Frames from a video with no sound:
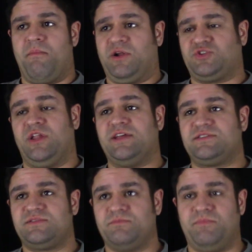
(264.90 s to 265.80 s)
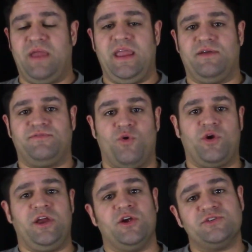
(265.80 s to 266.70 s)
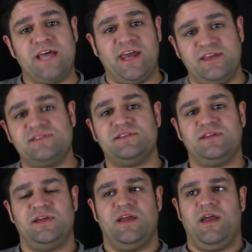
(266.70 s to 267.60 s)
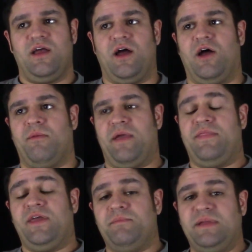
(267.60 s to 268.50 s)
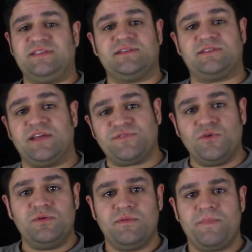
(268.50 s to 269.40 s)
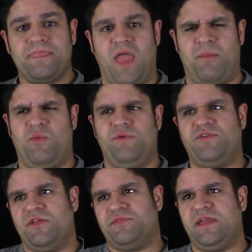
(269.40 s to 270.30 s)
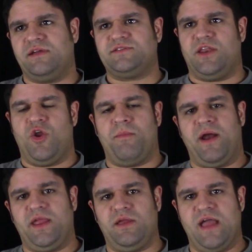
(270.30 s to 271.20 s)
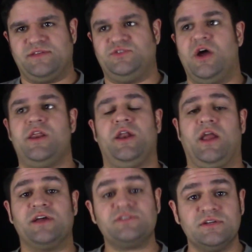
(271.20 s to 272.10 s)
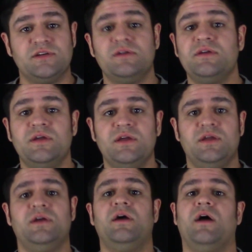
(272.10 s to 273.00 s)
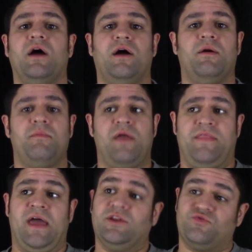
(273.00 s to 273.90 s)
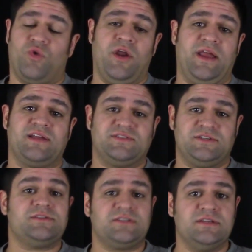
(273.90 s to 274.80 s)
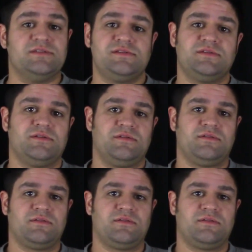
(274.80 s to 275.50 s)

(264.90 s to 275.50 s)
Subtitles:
much less being 4 years at it, and then be successful. I mean, we've done things that nobody has done in Augusta, and that is run a consistent